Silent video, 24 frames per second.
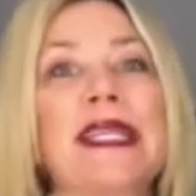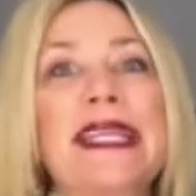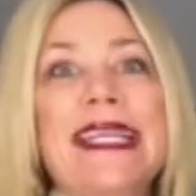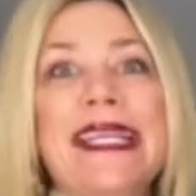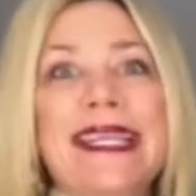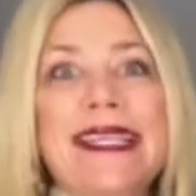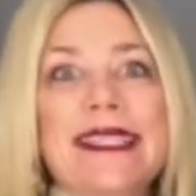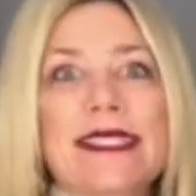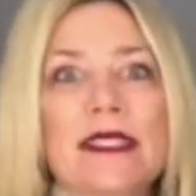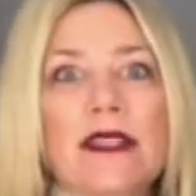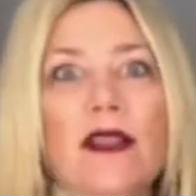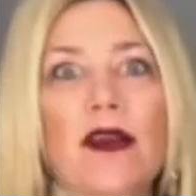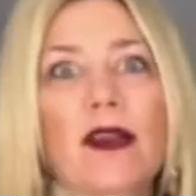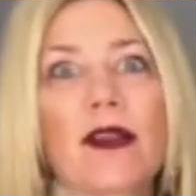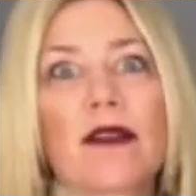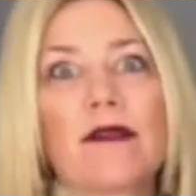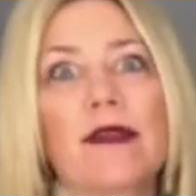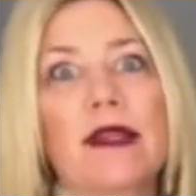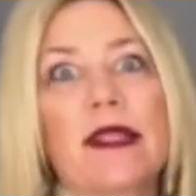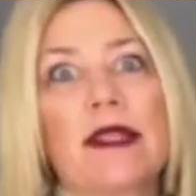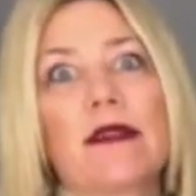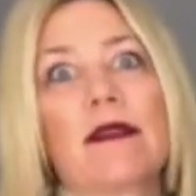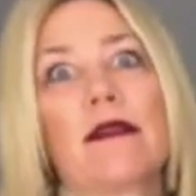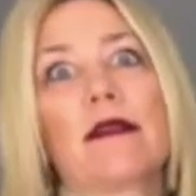need as long of
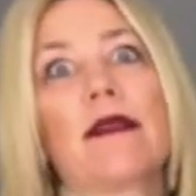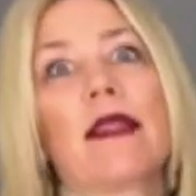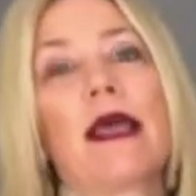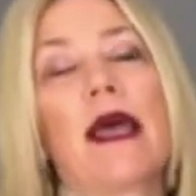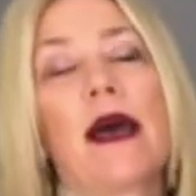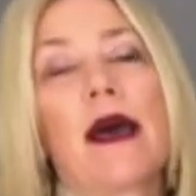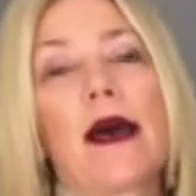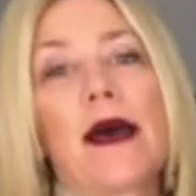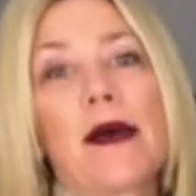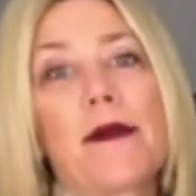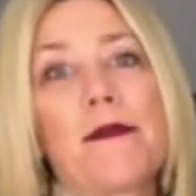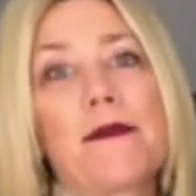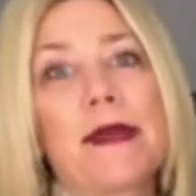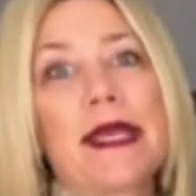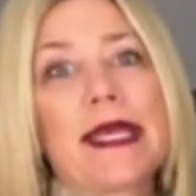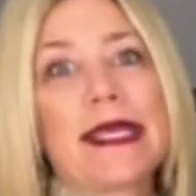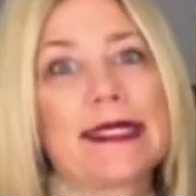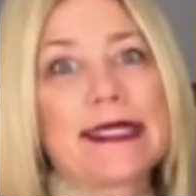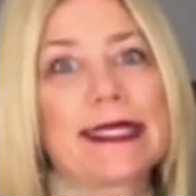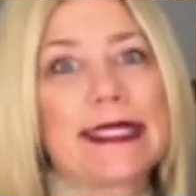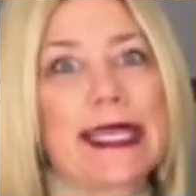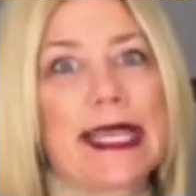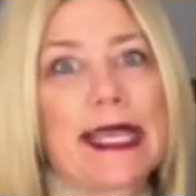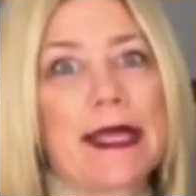an
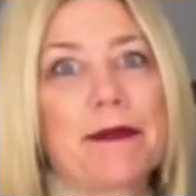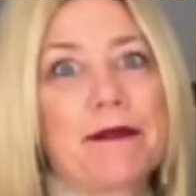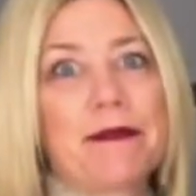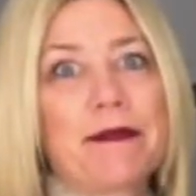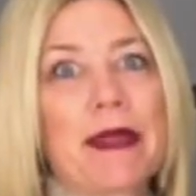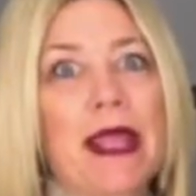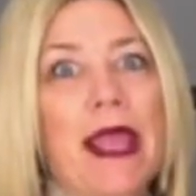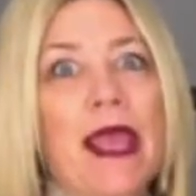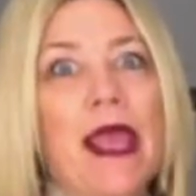inseam.